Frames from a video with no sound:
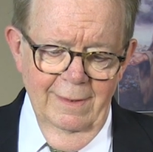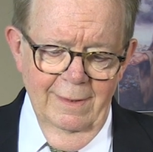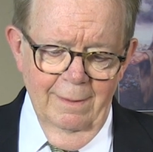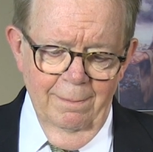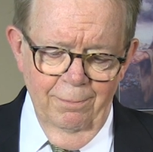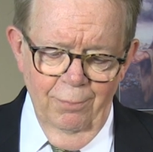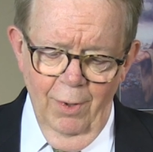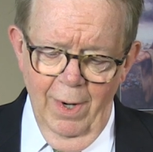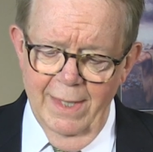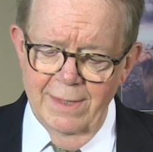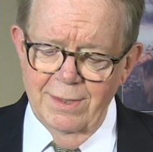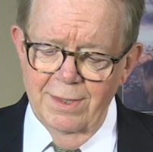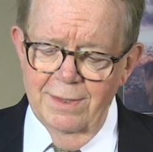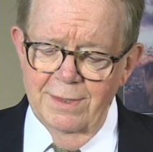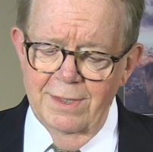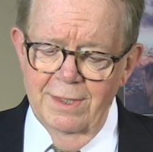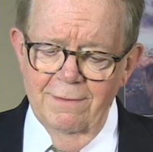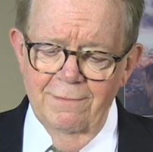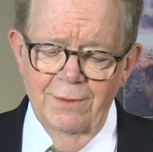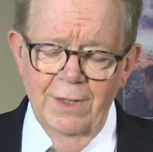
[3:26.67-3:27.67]
The
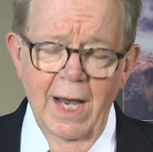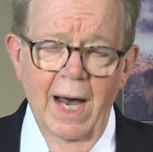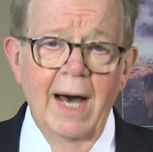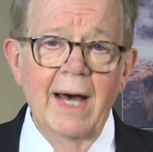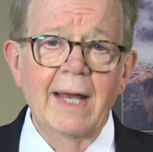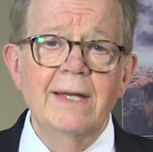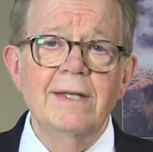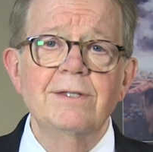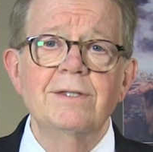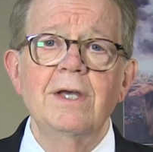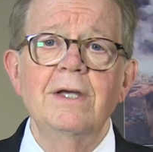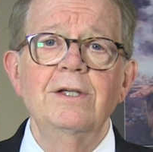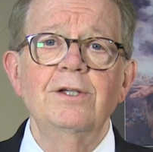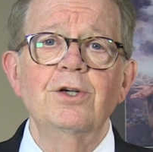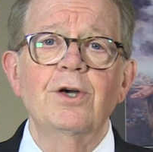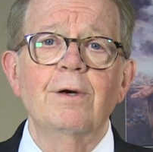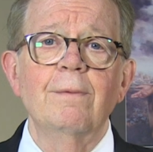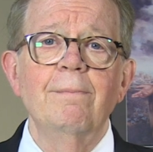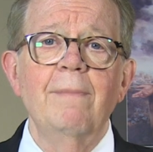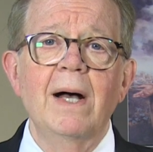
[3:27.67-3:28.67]
presence of God is in
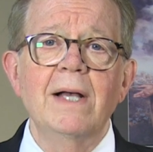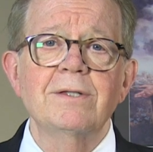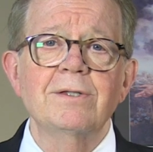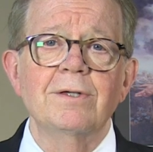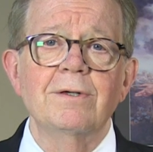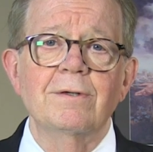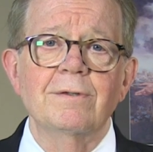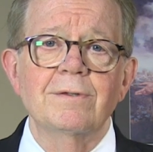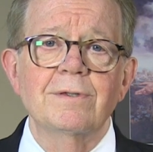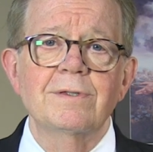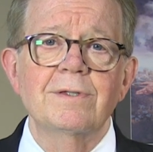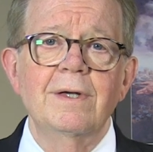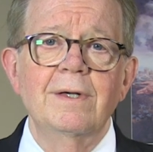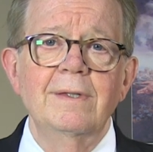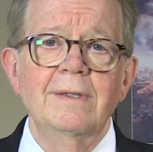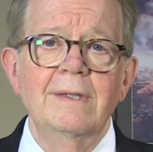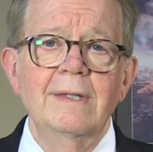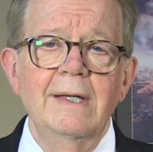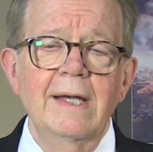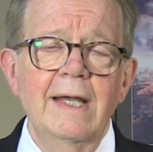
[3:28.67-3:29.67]
your muscles,
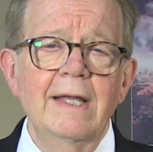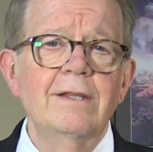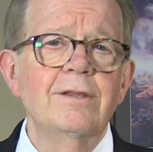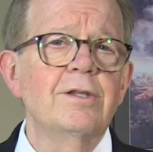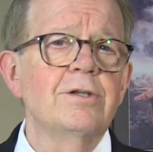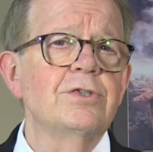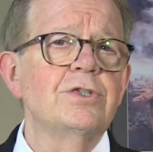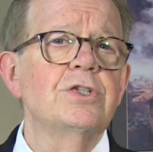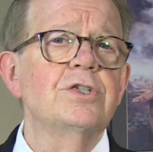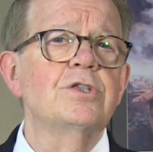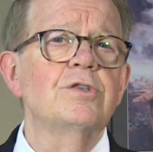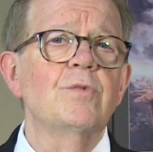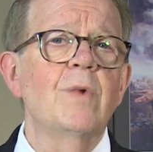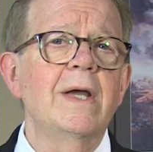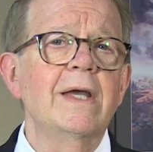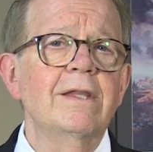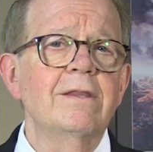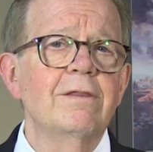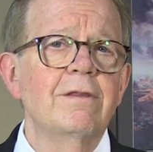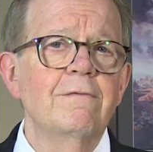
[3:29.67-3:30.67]
in the
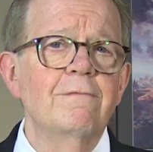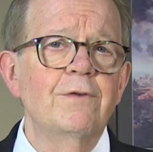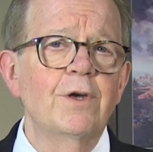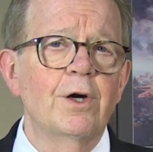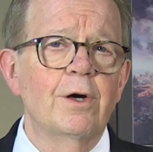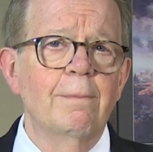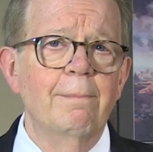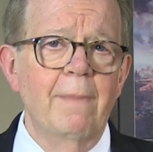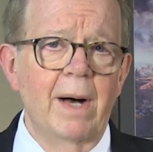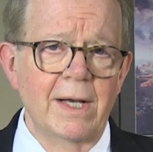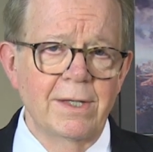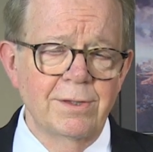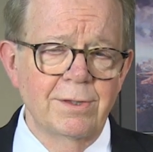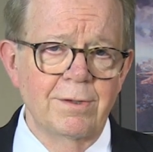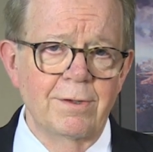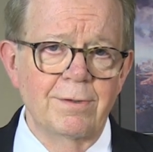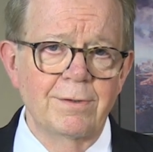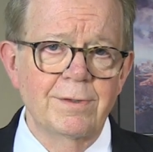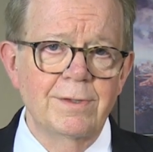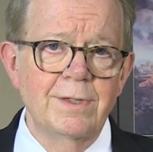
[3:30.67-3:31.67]
strength of your
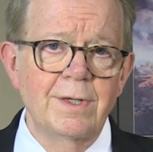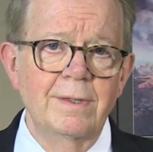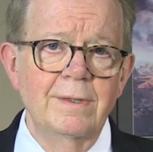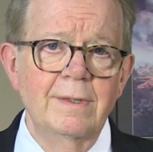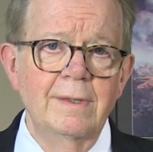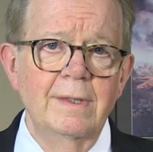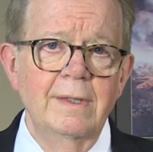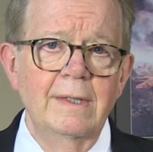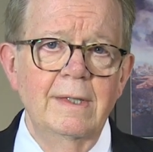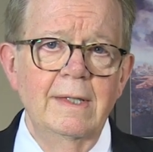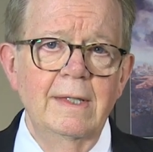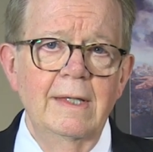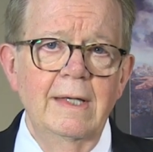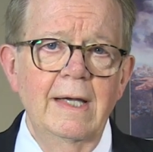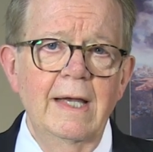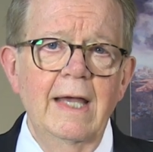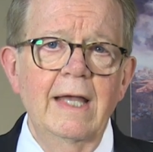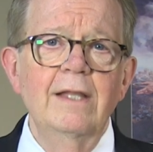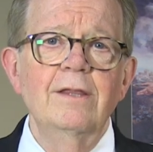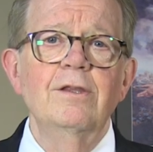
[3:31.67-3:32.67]
muscles,
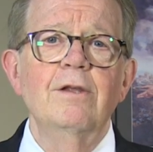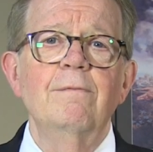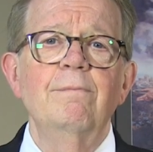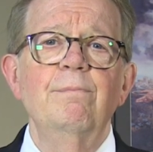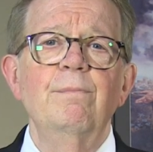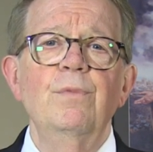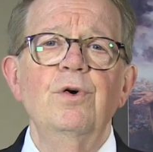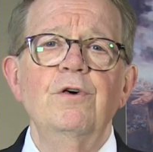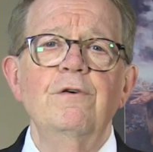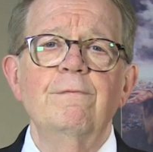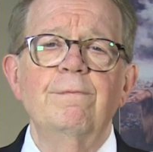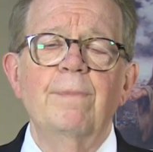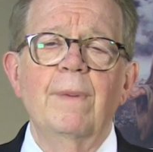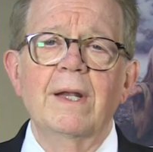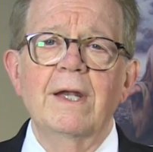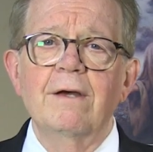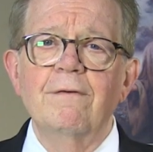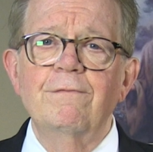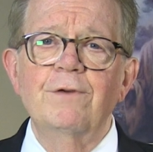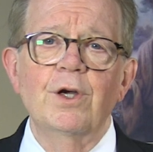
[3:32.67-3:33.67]
in the
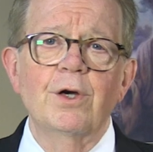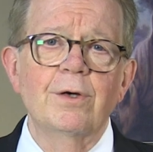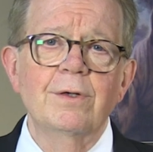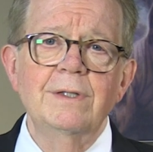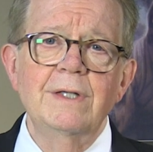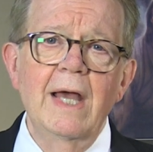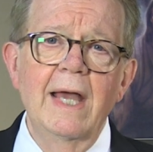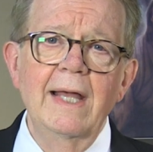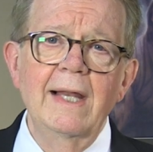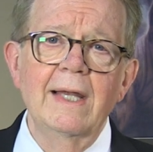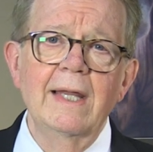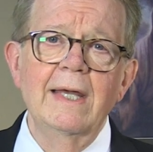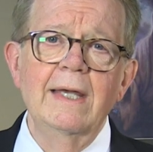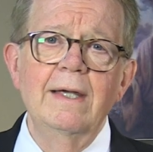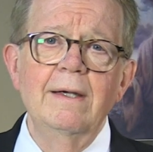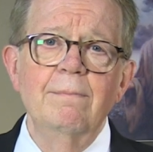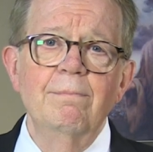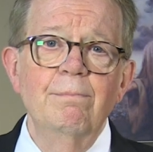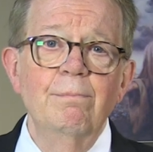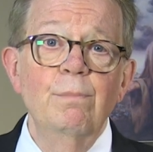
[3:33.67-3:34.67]
movement of your
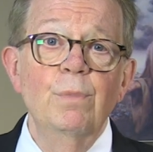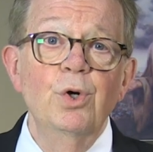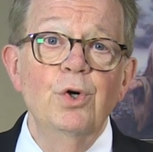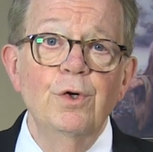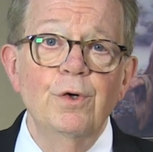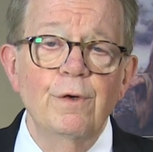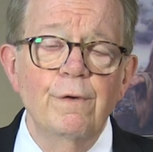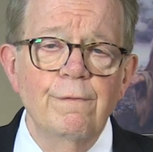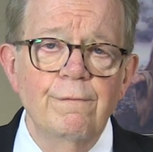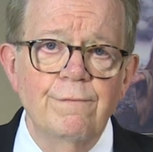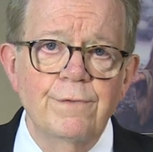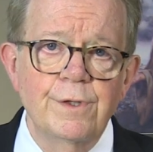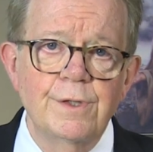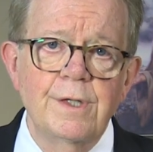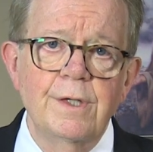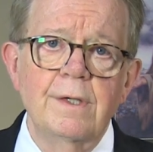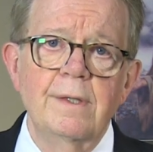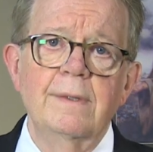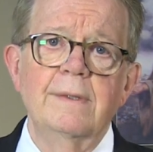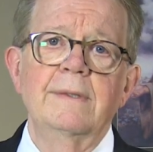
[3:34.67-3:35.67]
daily
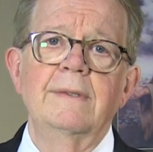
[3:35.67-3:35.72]
moves.